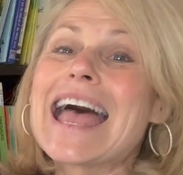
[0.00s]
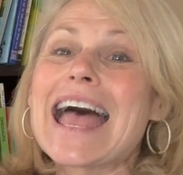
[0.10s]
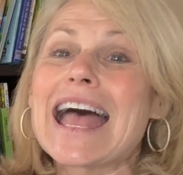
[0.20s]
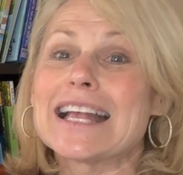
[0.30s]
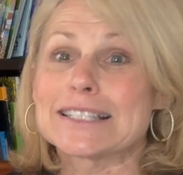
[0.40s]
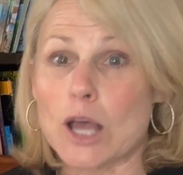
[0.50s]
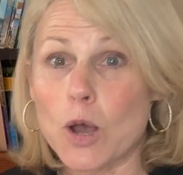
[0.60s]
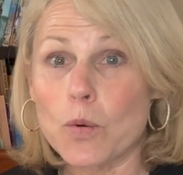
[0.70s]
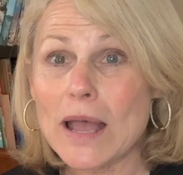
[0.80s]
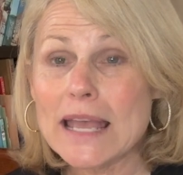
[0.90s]
As
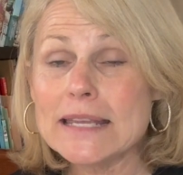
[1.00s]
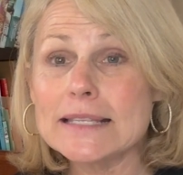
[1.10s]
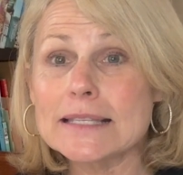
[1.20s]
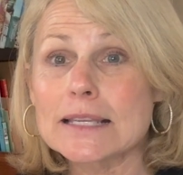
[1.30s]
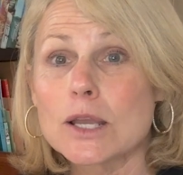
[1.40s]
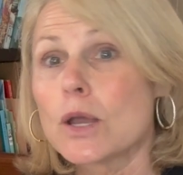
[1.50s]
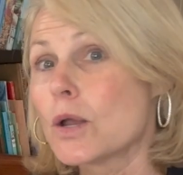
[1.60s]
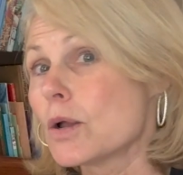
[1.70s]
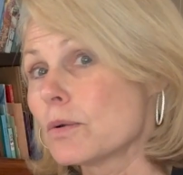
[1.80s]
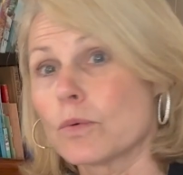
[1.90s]
always,
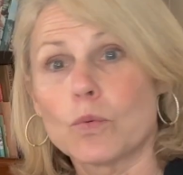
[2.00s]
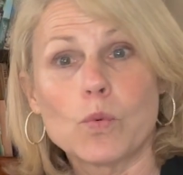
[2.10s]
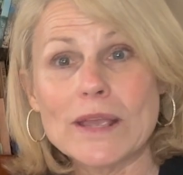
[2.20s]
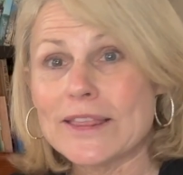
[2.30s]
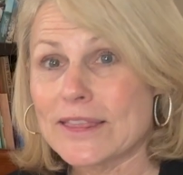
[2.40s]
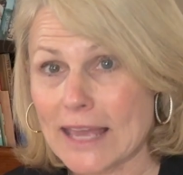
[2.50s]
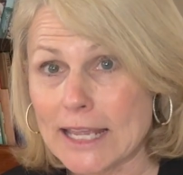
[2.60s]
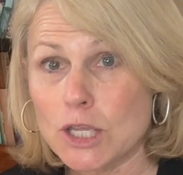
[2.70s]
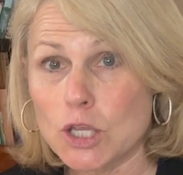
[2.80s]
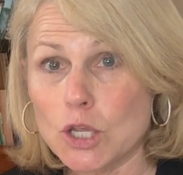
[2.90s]
we
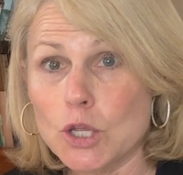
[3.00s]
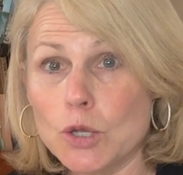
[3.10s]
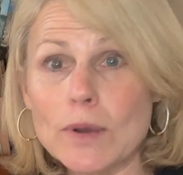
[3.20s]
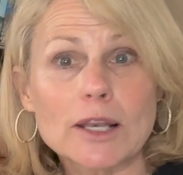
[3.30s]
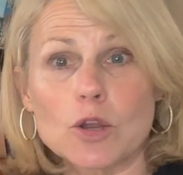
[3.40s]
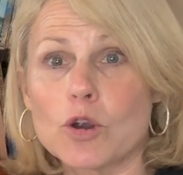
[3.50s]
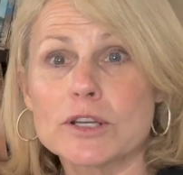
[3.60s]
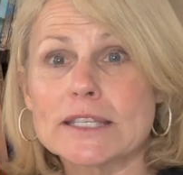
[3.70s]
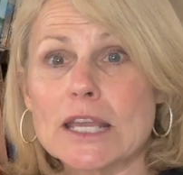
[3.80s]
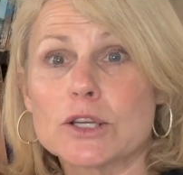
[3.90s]
thank you at
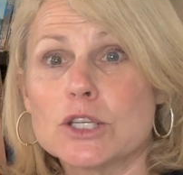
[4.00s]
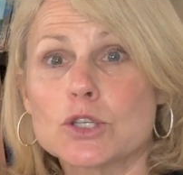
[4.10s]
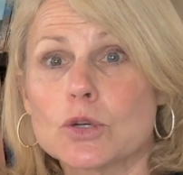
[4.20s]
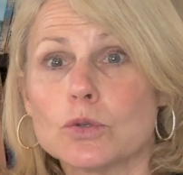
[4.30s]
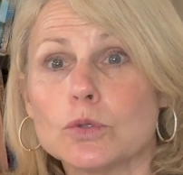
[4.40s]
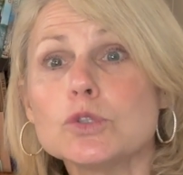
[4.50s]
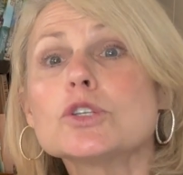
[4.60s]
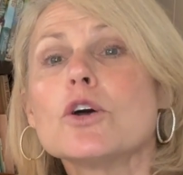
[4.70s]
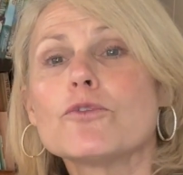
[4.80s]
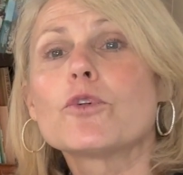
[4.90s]
Lawrence County
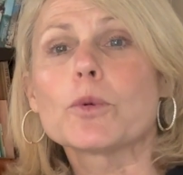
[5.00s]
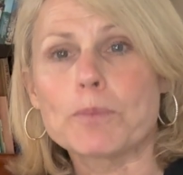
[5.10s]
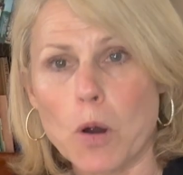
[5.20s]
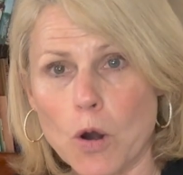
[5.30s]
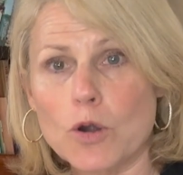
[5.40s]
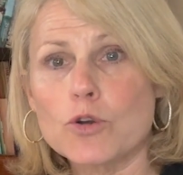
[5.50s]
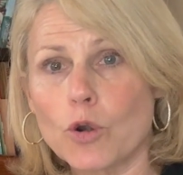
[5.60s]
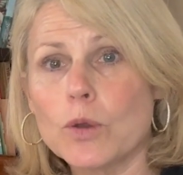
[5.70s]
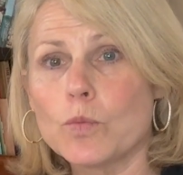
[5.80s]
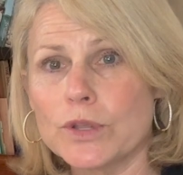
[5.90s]
Schools for
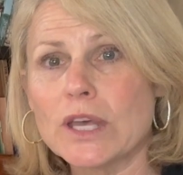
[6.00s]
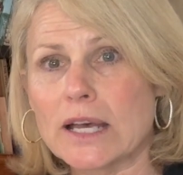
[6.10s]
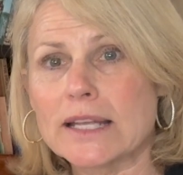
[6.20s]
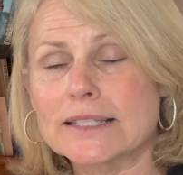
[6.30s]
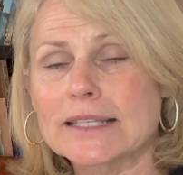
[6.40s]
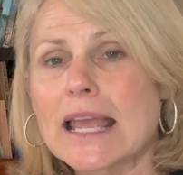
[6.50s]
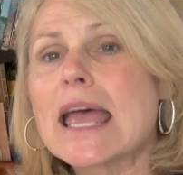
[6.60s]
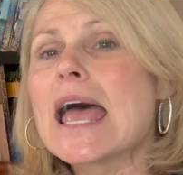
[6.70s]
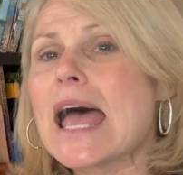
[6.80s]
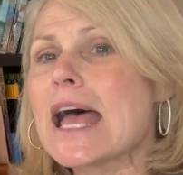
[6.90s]
partnering with us
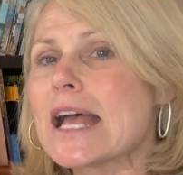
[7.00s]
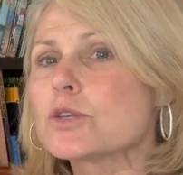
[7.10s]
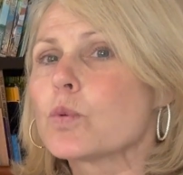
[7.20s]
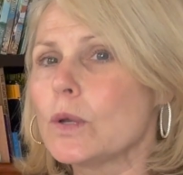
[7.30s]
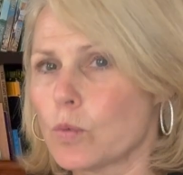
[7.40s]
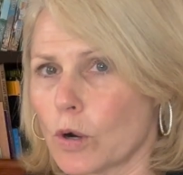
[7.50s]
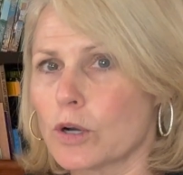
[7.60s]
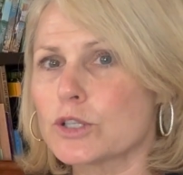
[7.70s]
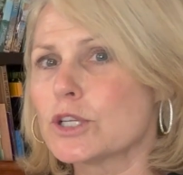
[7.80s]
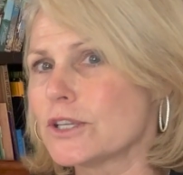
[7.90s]
as we
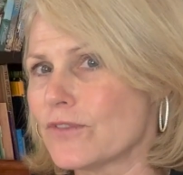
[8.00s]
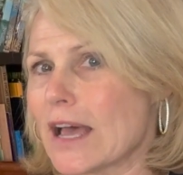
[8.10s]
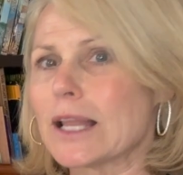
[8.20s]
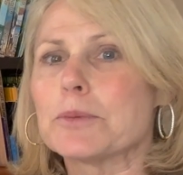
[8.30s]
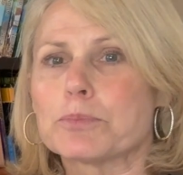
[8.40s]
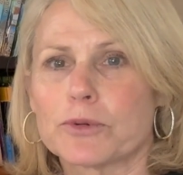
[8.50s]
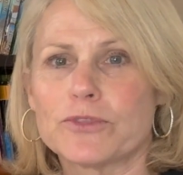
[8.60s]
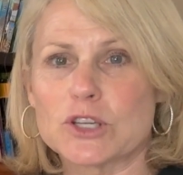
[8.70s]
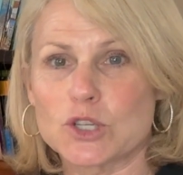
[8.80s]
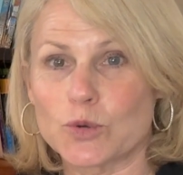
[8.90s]
work to develop
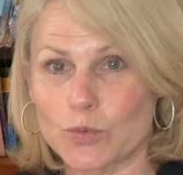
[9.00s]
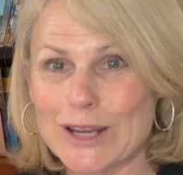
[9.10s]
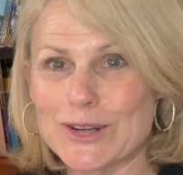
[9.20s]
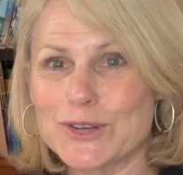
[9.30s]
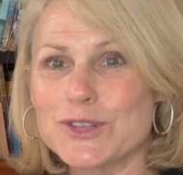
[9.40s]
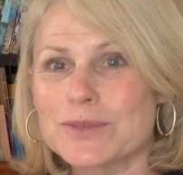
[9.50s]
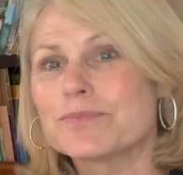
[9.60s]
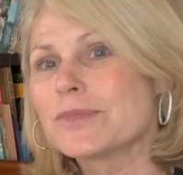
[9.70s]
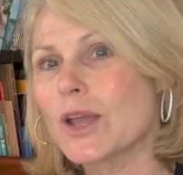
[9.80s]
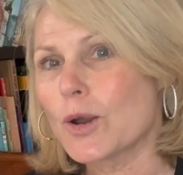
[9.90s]
proficient readers,
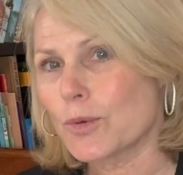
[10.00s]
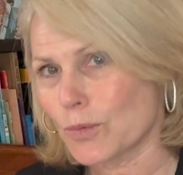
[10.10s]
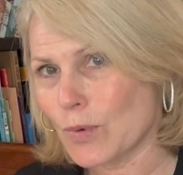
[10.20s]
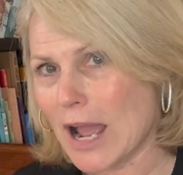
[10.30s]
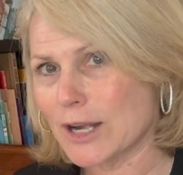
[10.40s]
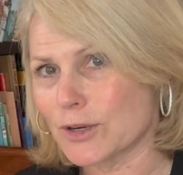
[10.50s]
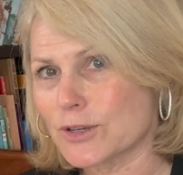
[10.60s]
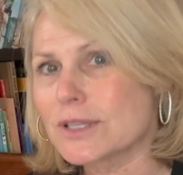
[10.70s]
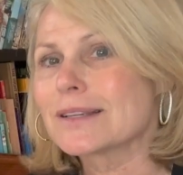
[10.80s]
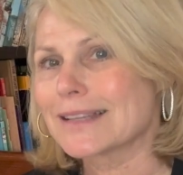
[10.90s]

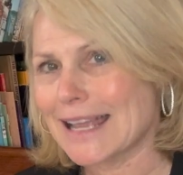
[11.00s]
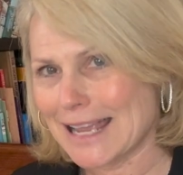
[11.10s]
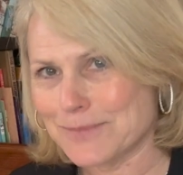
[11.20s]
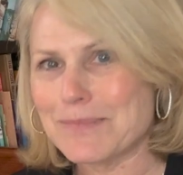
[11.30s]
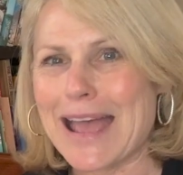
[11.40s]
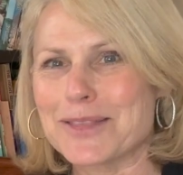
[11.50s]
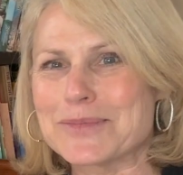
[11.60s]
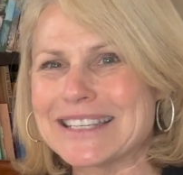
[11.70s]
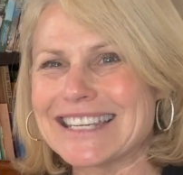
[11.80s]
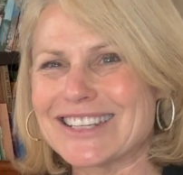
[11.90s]
writers, and
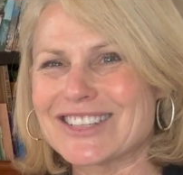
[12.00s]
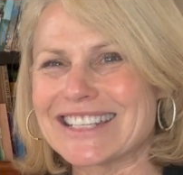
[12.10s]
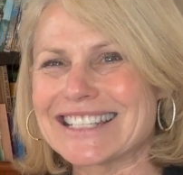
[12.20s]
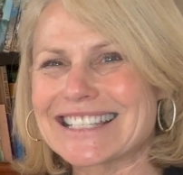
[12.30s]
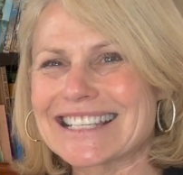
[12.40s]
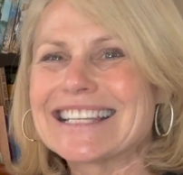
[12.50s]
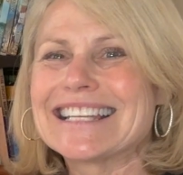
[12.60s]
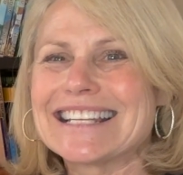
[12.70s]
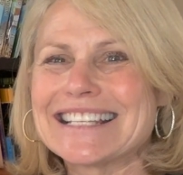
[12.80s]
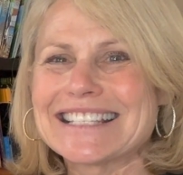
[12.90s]
mathematicians.
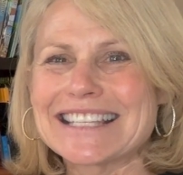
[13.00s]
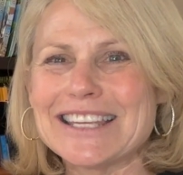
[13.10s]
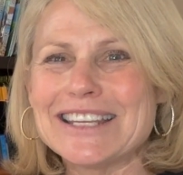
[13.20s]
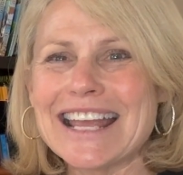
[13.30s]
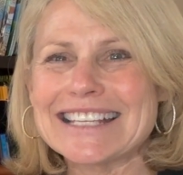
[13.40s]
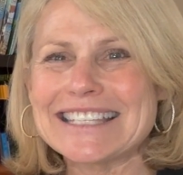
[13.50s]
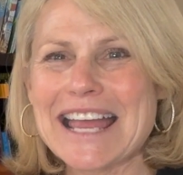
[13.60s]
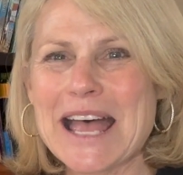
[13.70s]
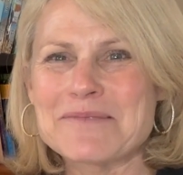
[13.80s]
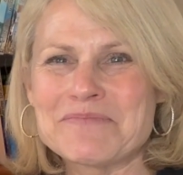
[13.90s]
See you next
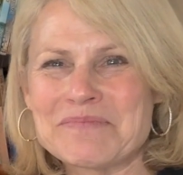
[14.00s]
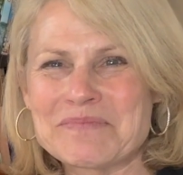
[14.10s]
time.